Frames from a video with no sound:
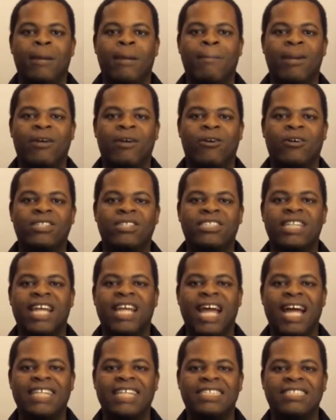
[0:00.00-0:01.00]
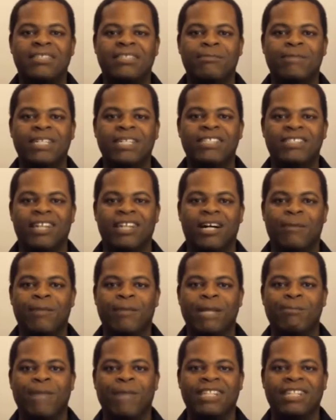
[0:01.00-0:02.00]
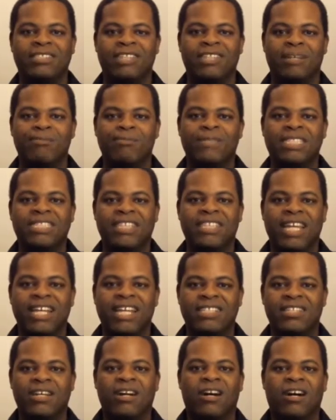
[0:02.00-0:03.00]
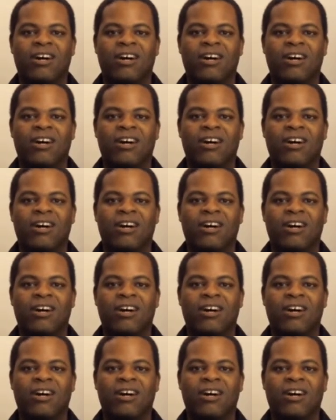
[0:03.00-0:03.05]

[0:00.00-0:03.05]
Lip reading: But of course, she has to be dumb and make dumb mistakes.